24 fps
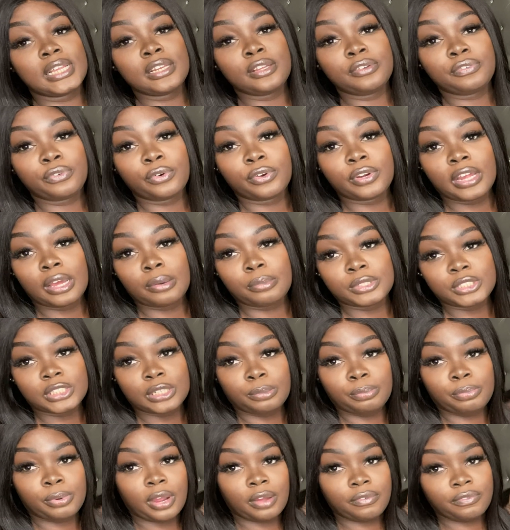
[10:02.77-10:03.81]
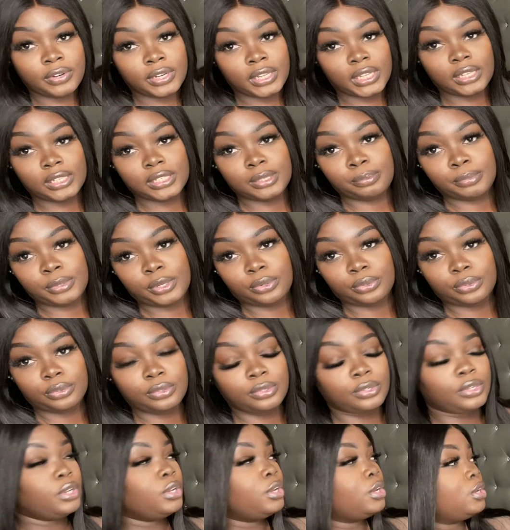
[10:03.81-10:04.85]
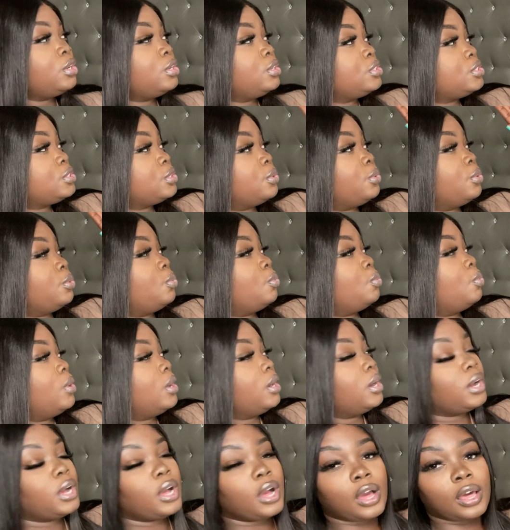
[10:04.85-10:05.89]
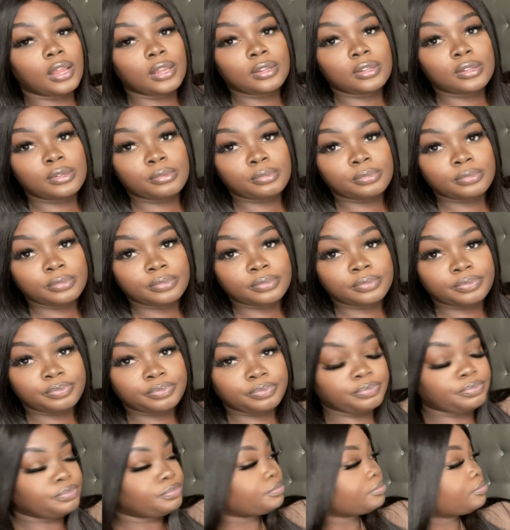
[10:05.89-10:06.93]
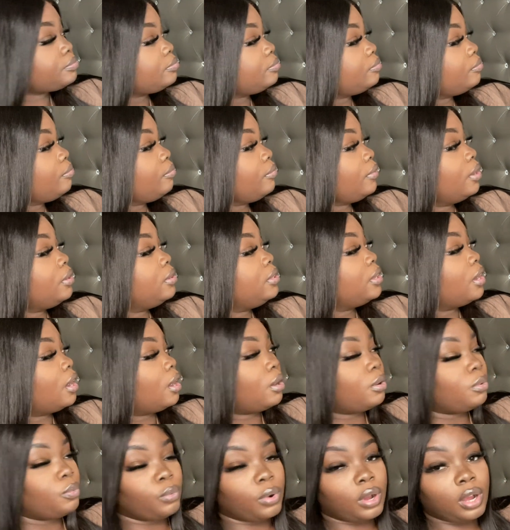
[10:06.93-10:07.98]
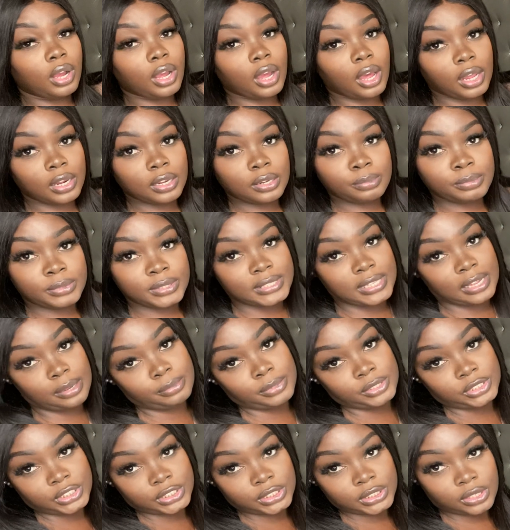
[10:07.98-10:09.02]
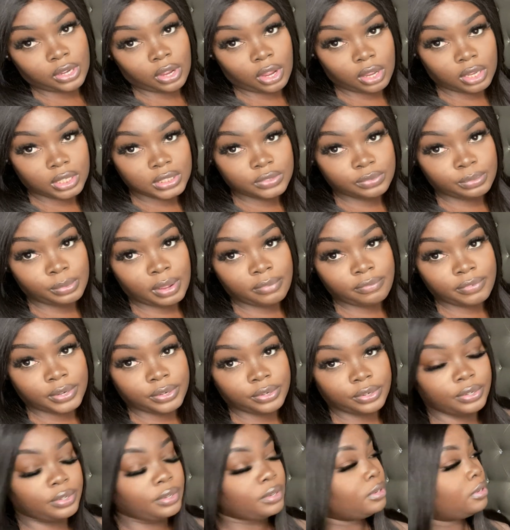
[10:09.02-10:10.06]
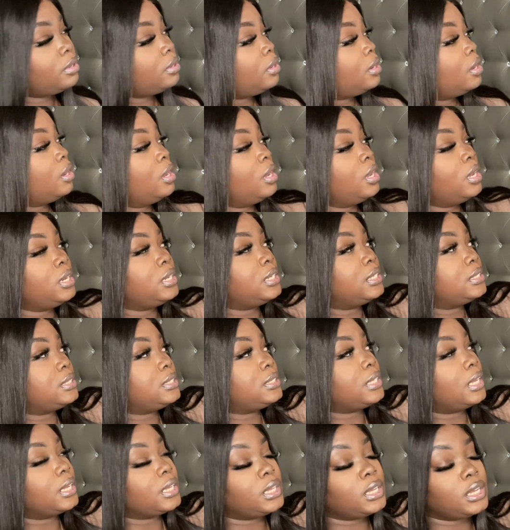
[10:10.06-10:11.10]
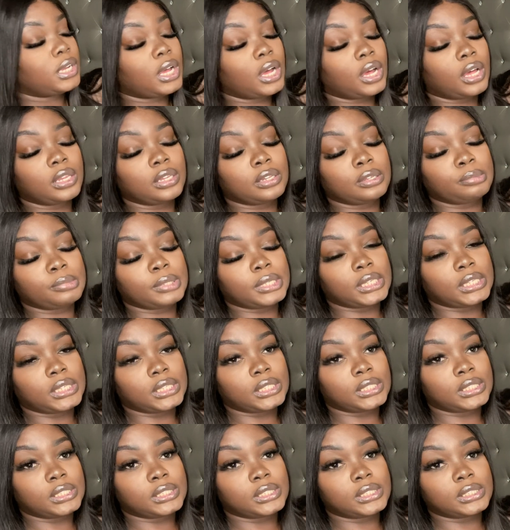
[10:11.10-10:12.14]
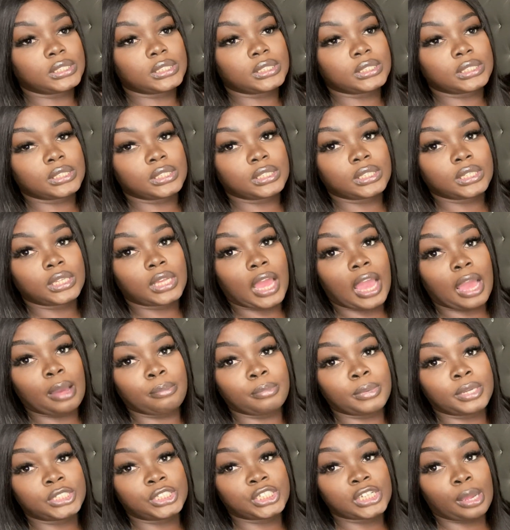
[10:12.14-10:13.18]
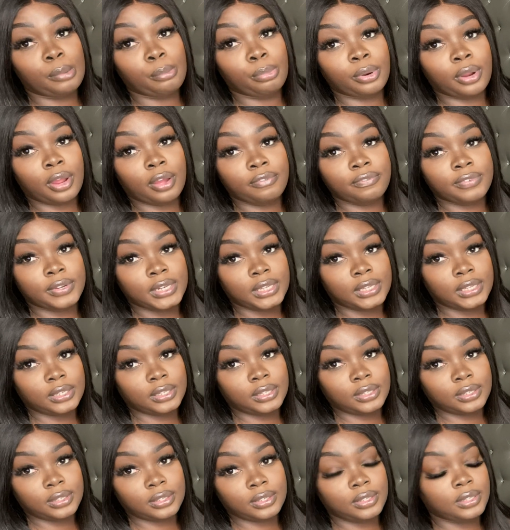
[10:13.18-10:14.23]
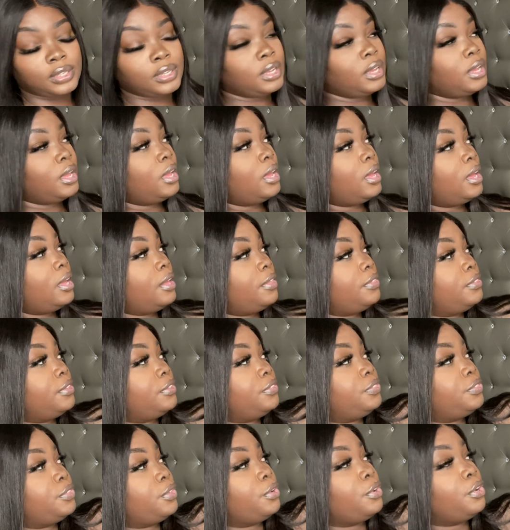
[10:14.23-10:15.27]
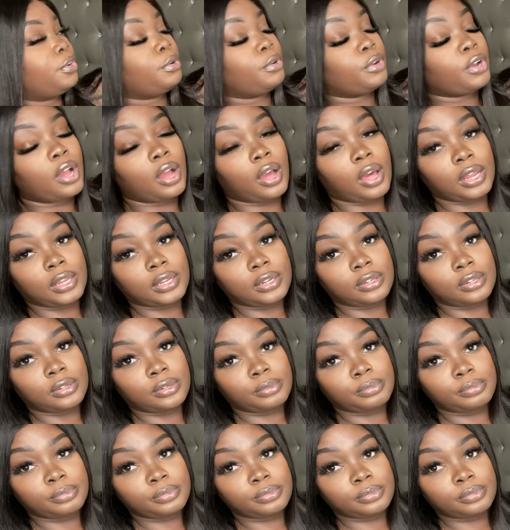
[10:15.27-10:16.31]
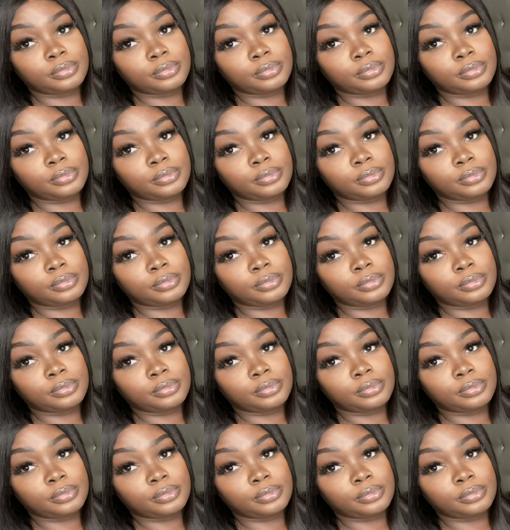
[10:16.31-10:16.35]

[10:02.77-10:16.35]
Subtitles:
it for and how much I'm profiting in the middle. So one column is how much it costs for my vendor. The second column is how much I'm profiting. The third column,